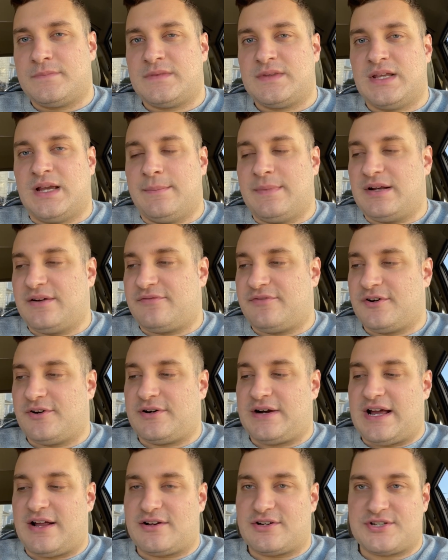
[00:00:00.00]
I mean, if you're
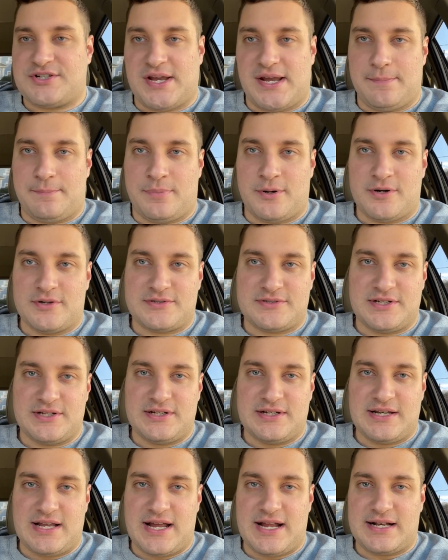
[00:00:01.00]
an out of shape
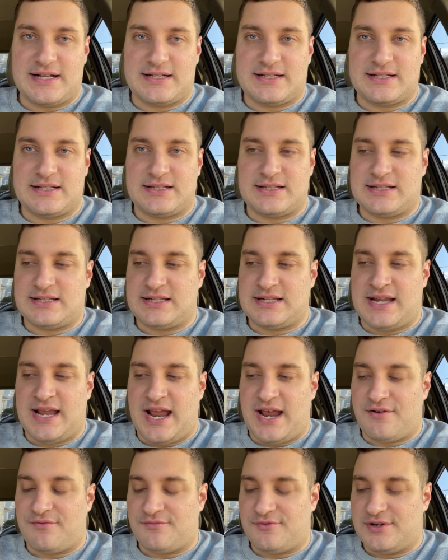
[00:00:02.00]
person that
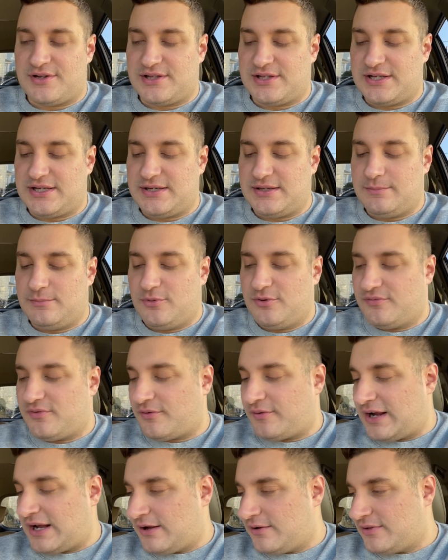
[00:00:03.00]
can't really move
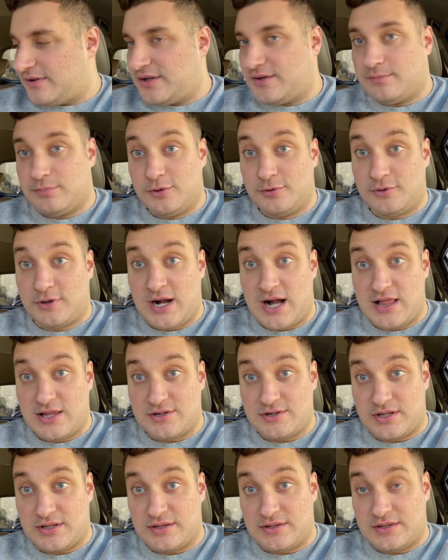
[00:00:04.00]
around, then the blue
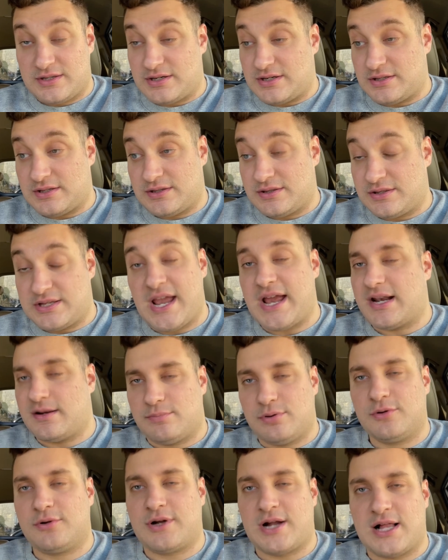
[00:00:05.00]

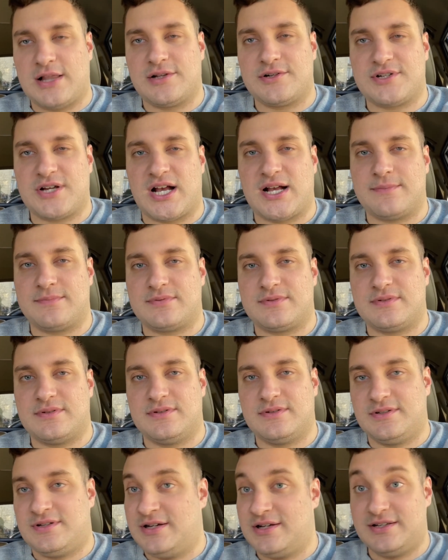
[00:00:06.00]
collar jobs
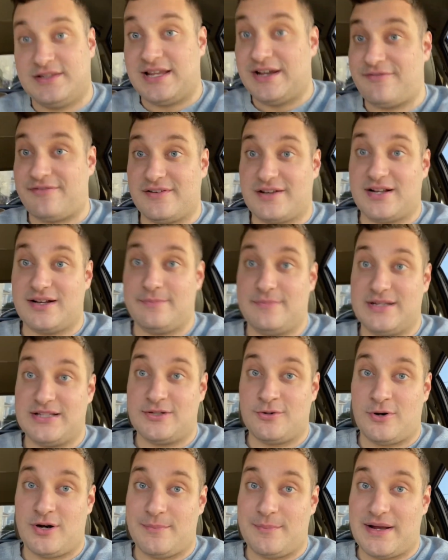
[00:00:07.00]
definitely going to be
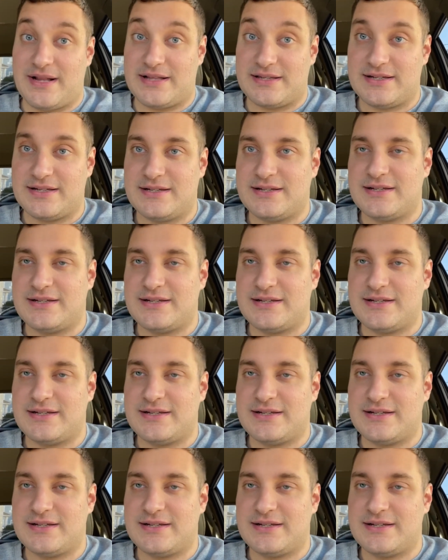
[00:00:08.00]
torment.